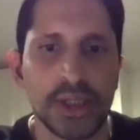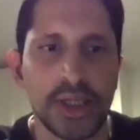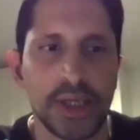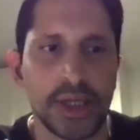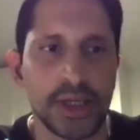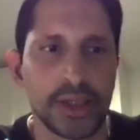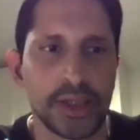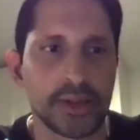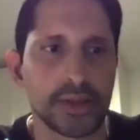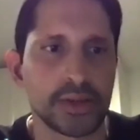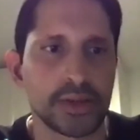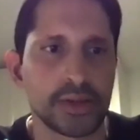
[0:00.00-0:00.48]

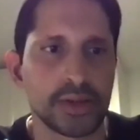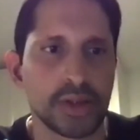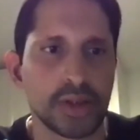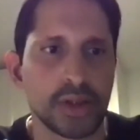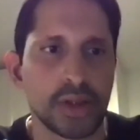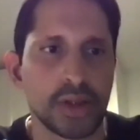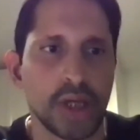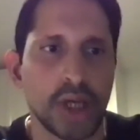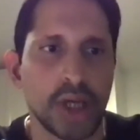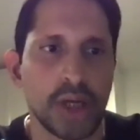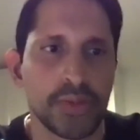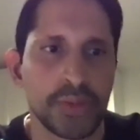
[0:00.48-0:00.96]
And
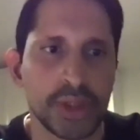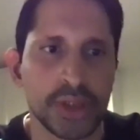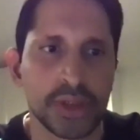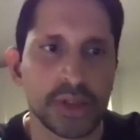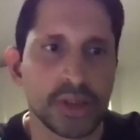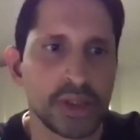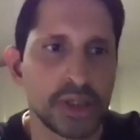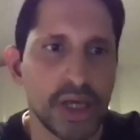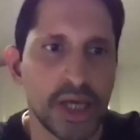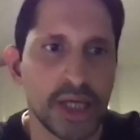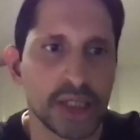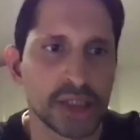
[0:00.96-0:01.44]
I mean,
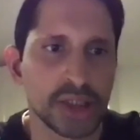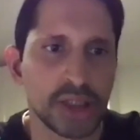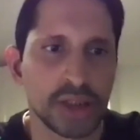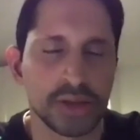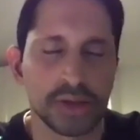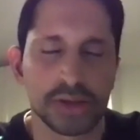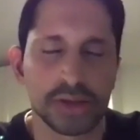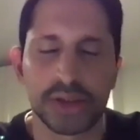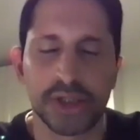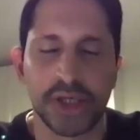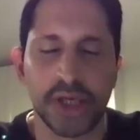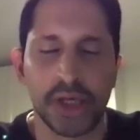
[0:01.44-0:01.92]
he has
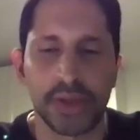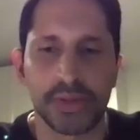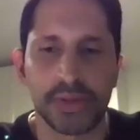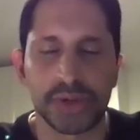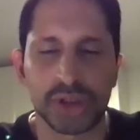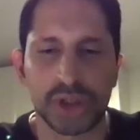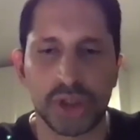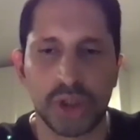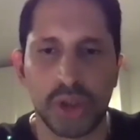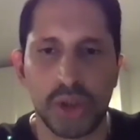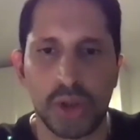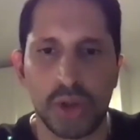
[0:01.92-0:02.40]
100 caps,
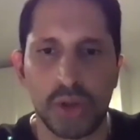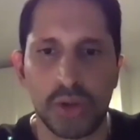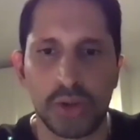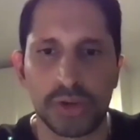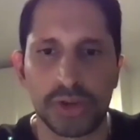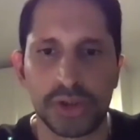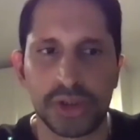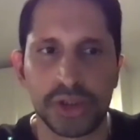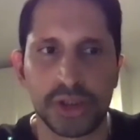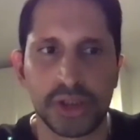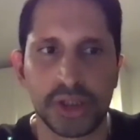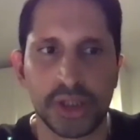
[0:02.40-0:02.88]
so
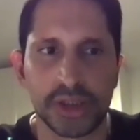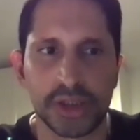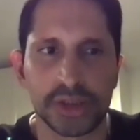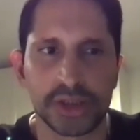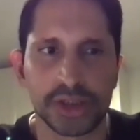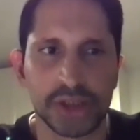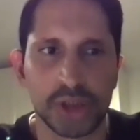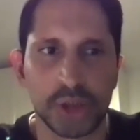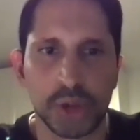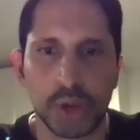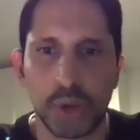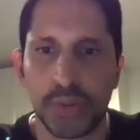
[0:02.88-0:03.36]
he can
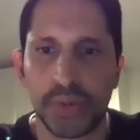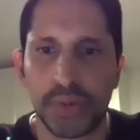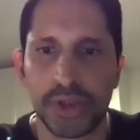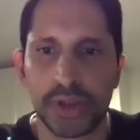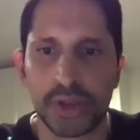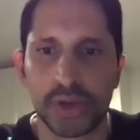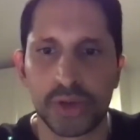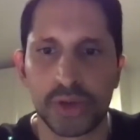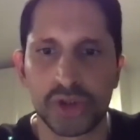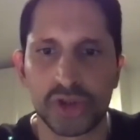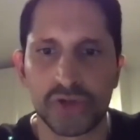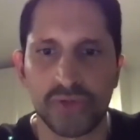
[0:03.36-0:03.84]
still be
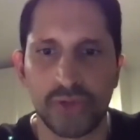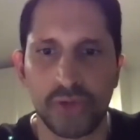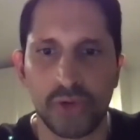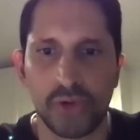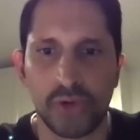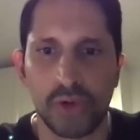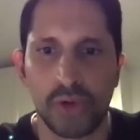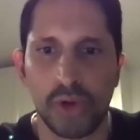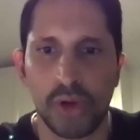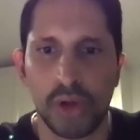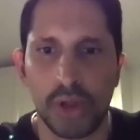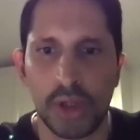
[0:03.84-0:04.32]

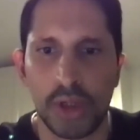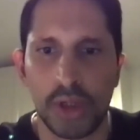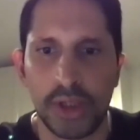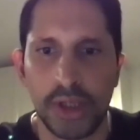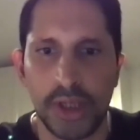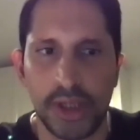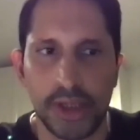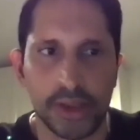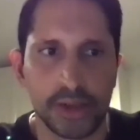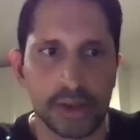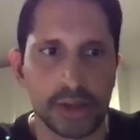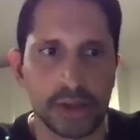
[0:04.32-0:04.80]
useful
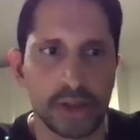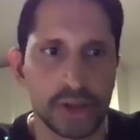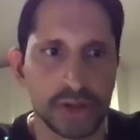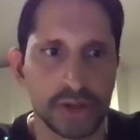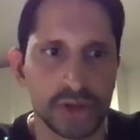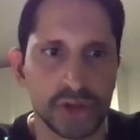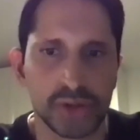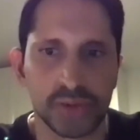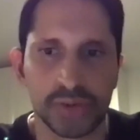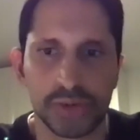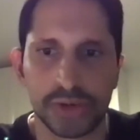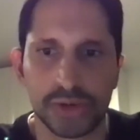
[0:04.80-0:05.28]
and
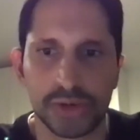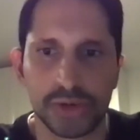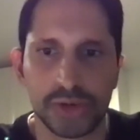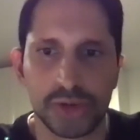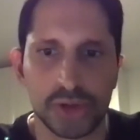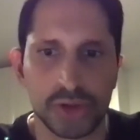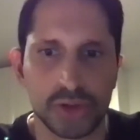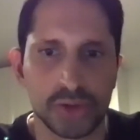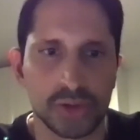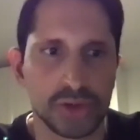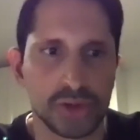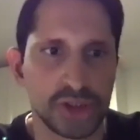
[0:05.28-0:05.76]
contribute
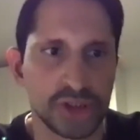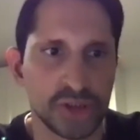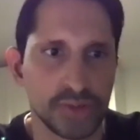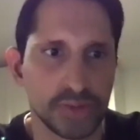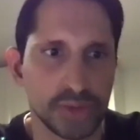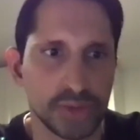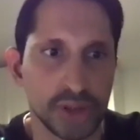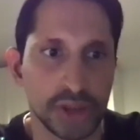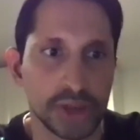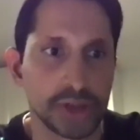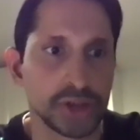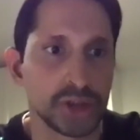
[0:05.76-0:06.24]
to Team
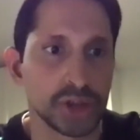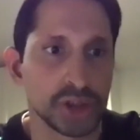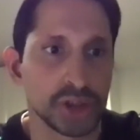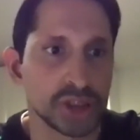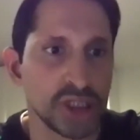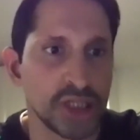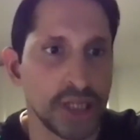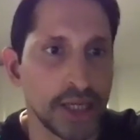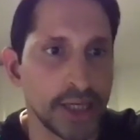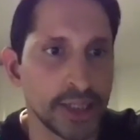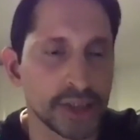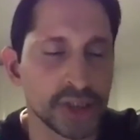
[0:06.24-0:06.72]
Melli, just
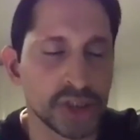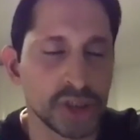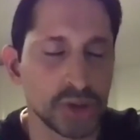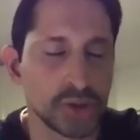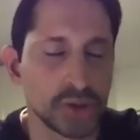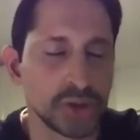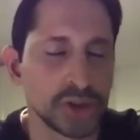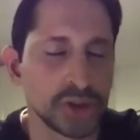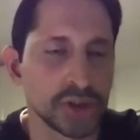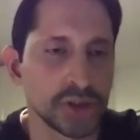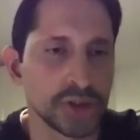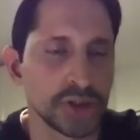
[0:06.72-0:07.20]
like
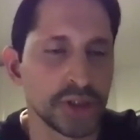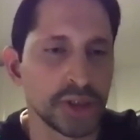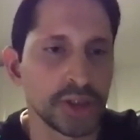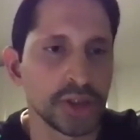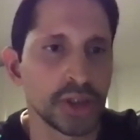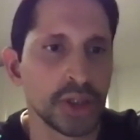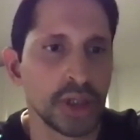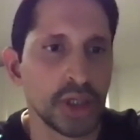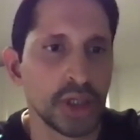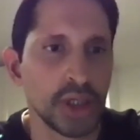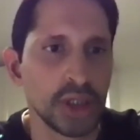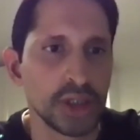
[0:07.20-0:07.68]

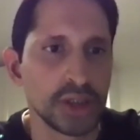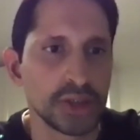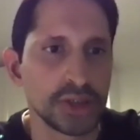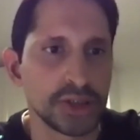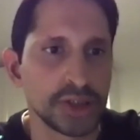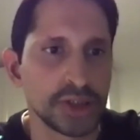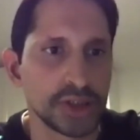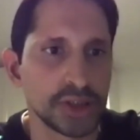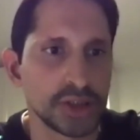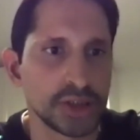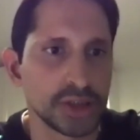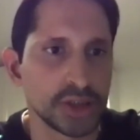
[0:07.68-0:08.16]
Sujai
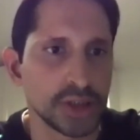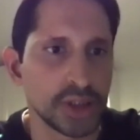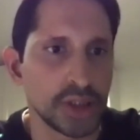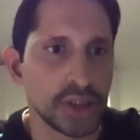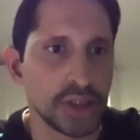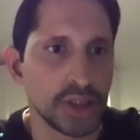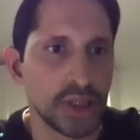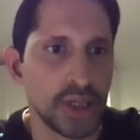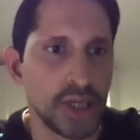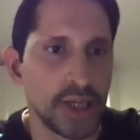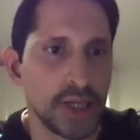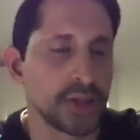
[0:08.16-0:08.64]
did
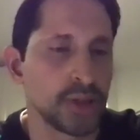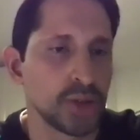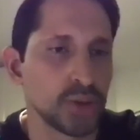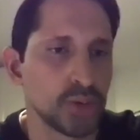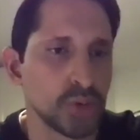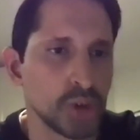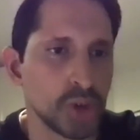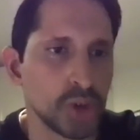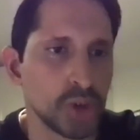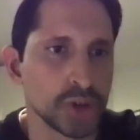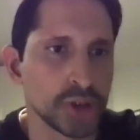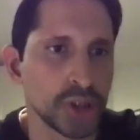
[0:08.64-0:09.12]
at the
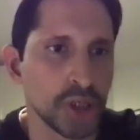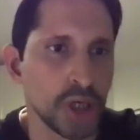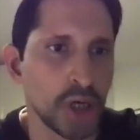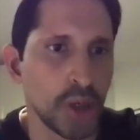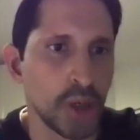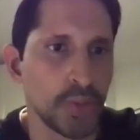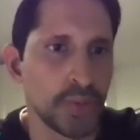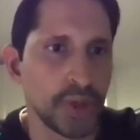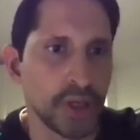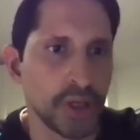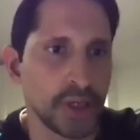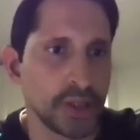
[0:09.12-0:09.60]
World
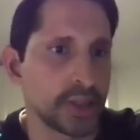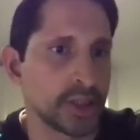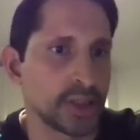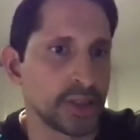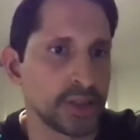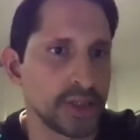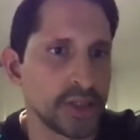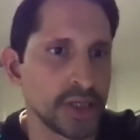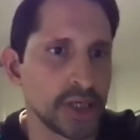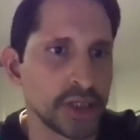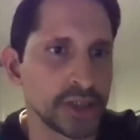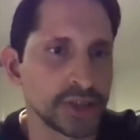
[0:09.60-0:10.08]
Cup and at
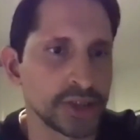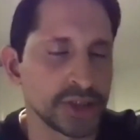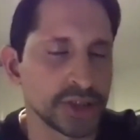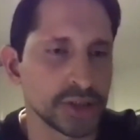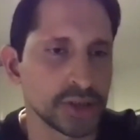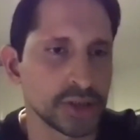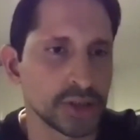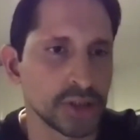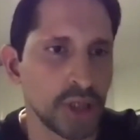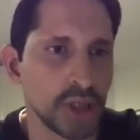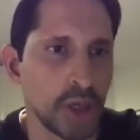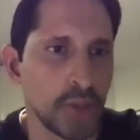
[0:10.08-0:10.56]
the
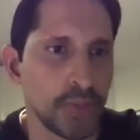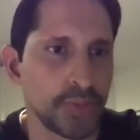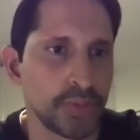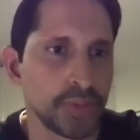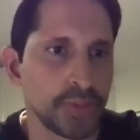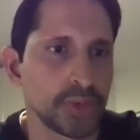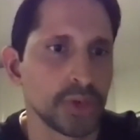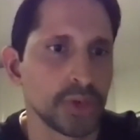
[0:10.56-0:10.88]
Asian Cup.